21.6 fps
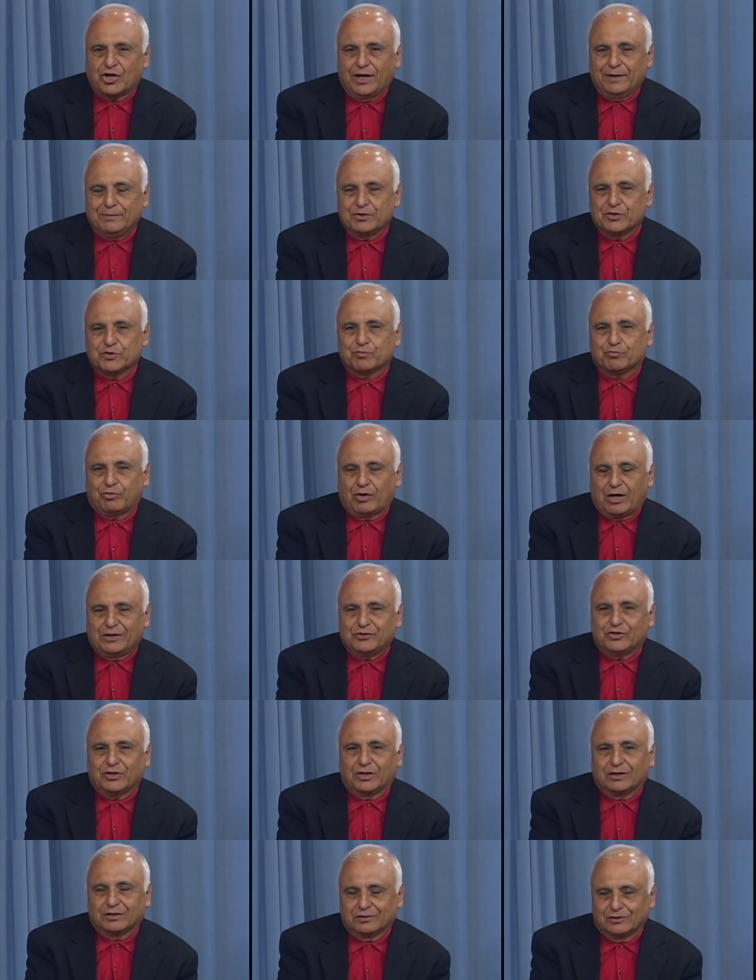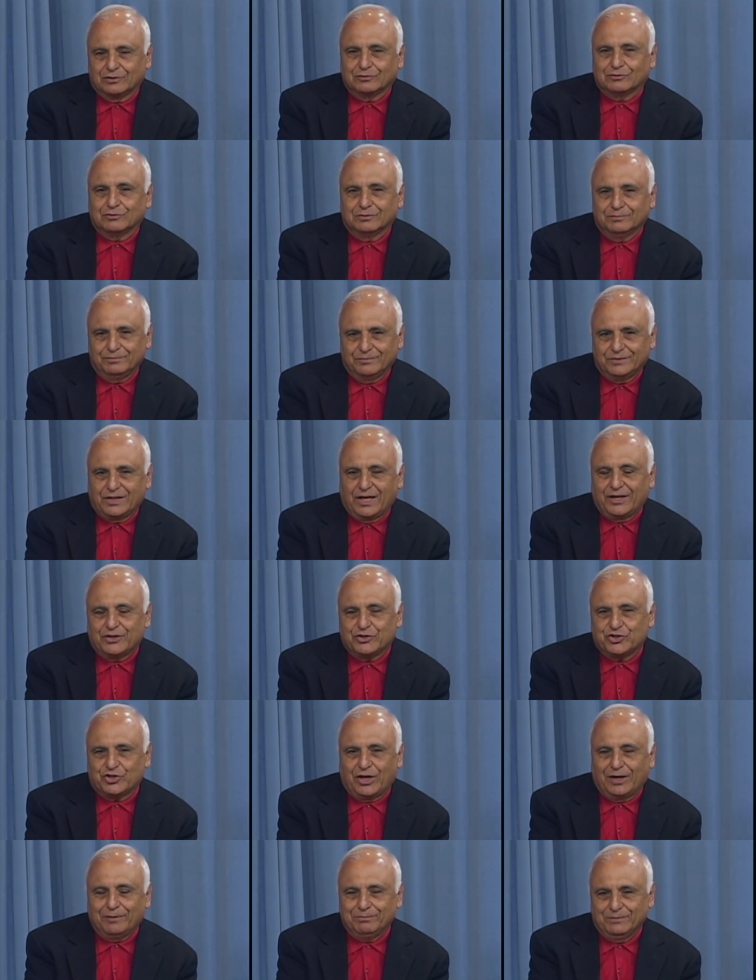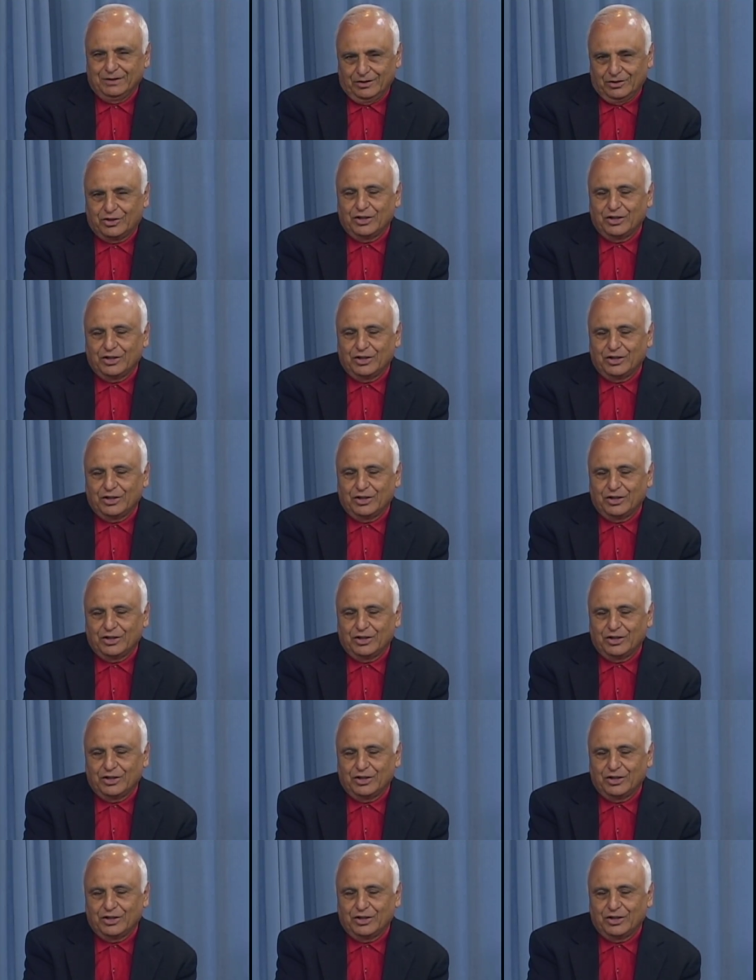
James's project take shape.